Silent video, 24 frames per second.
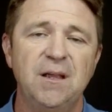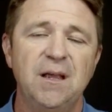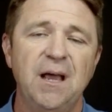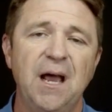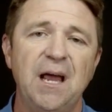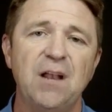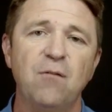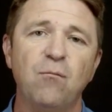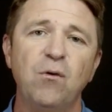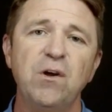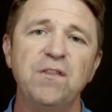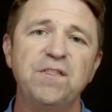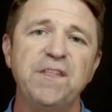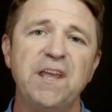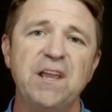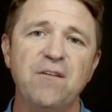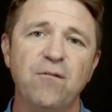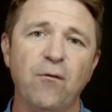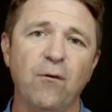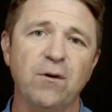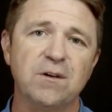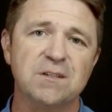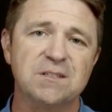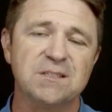And if we think
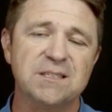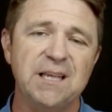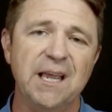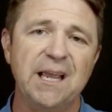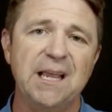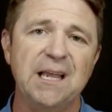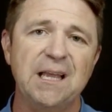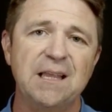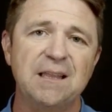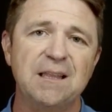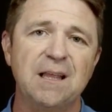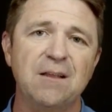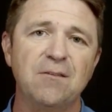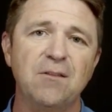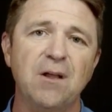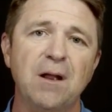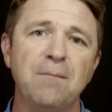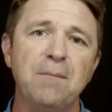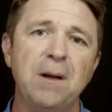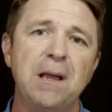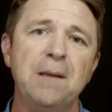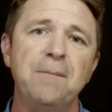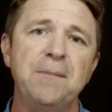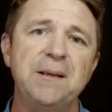for a second that
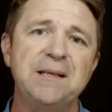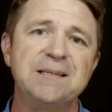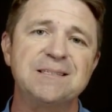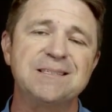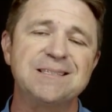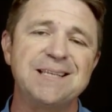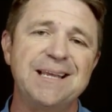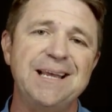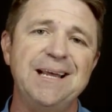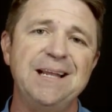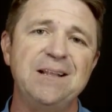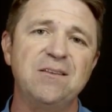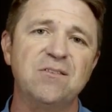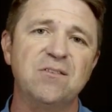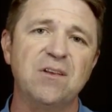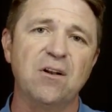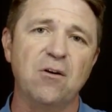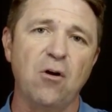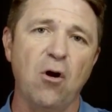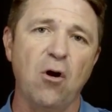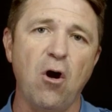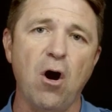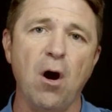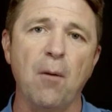there may be sins that
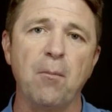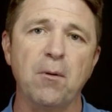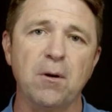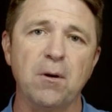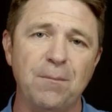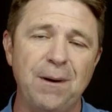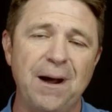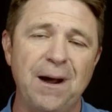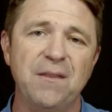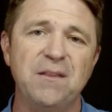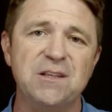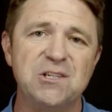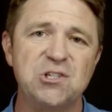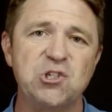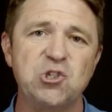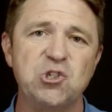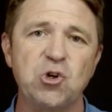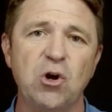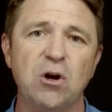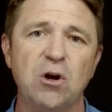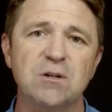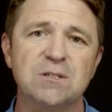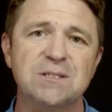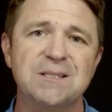are harbored by this
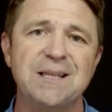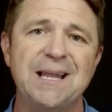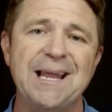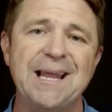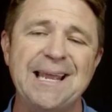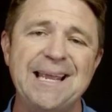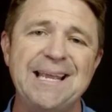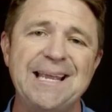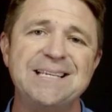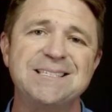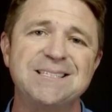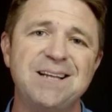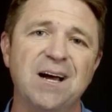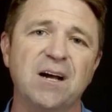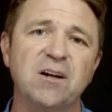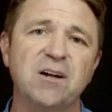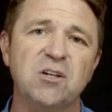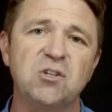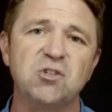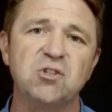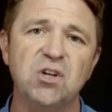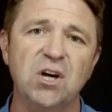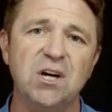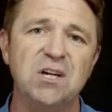church that he's not
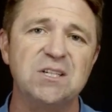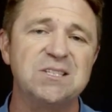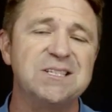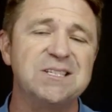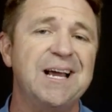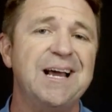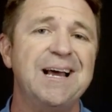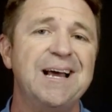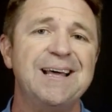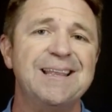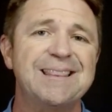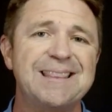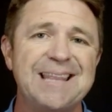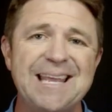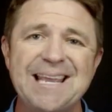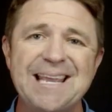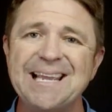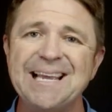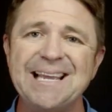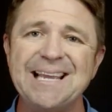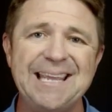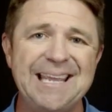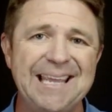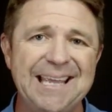going to judge,
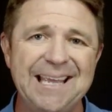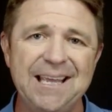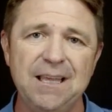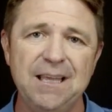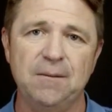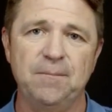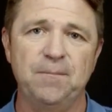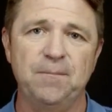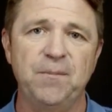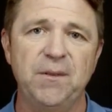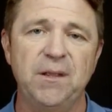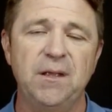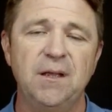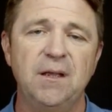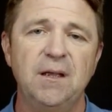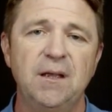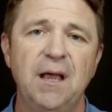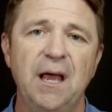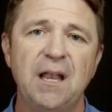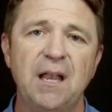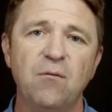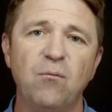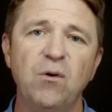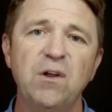Think again.
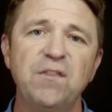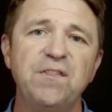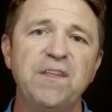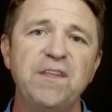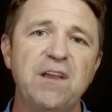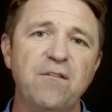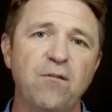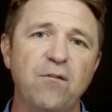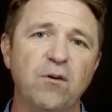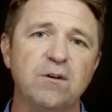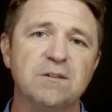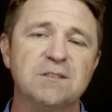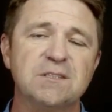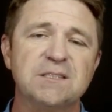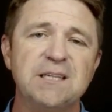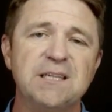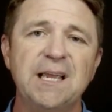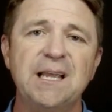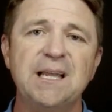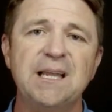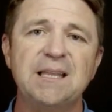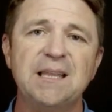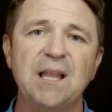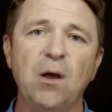And if we think for a
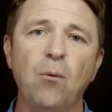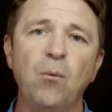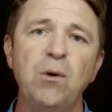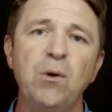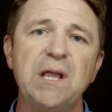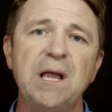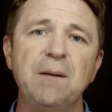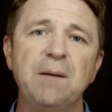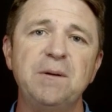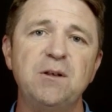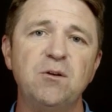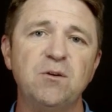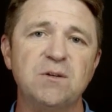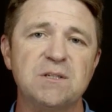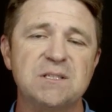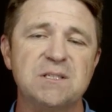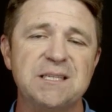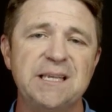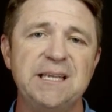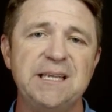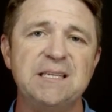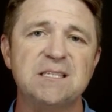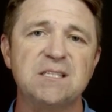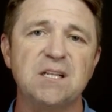second that we come into a
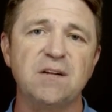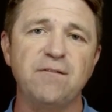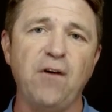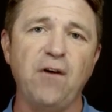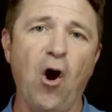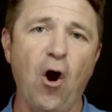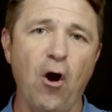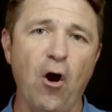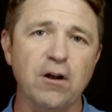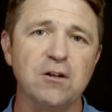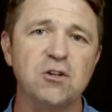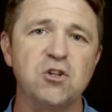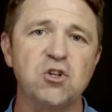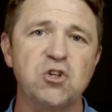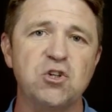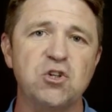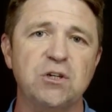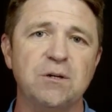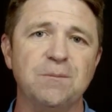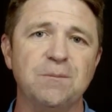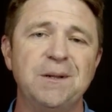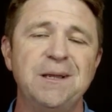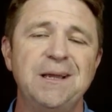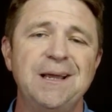season of
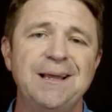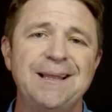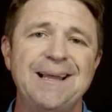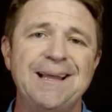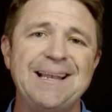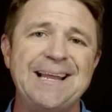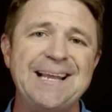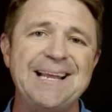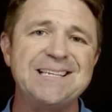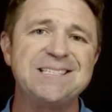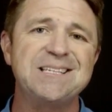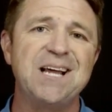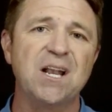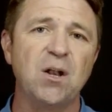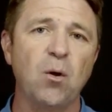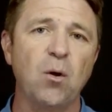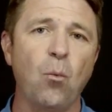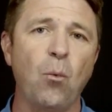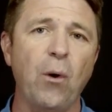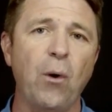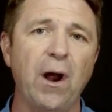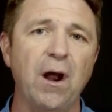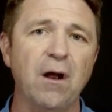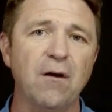hardship and he's not
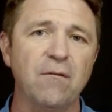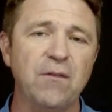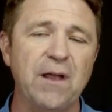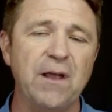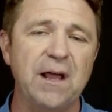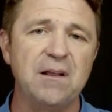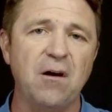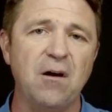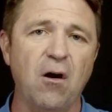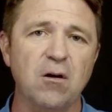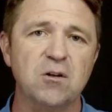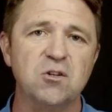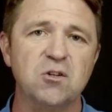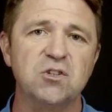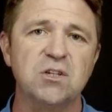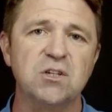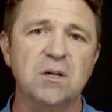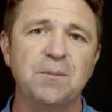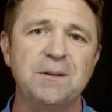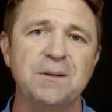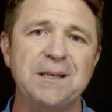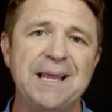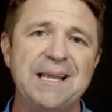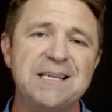aware of that
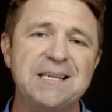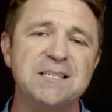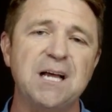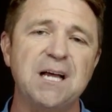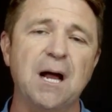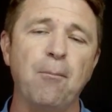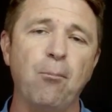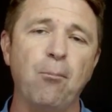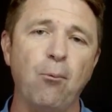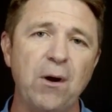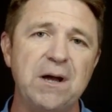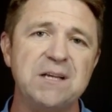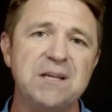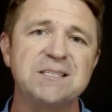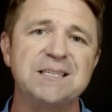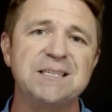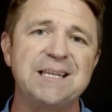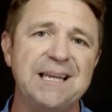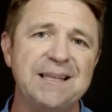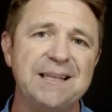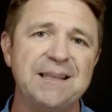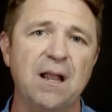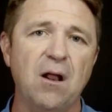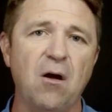hardship and he's not present
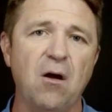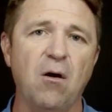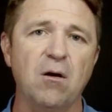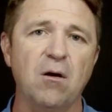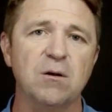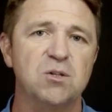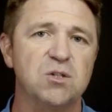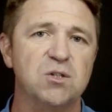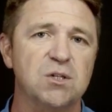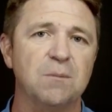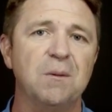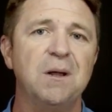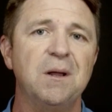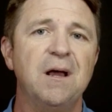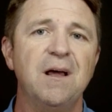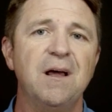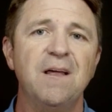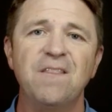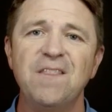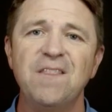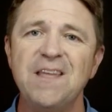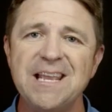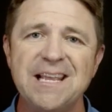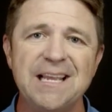in that hardship,
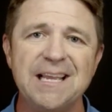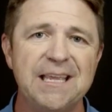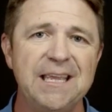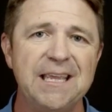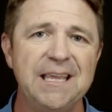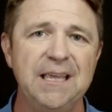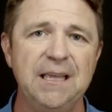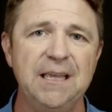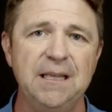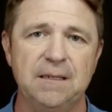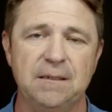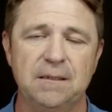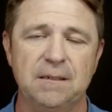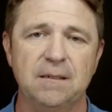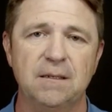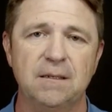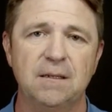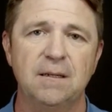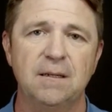think again.